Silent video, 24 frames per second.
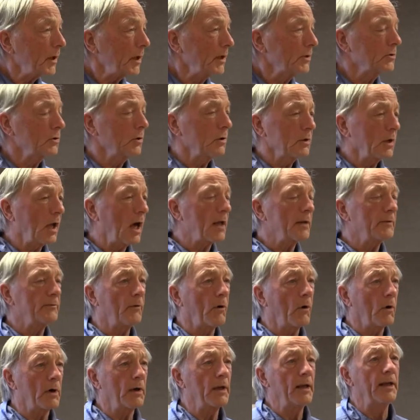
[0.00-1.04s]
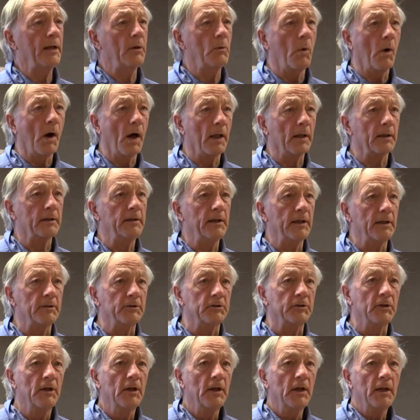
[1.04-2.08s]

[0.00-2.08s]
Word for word: So a lot of ornate qualities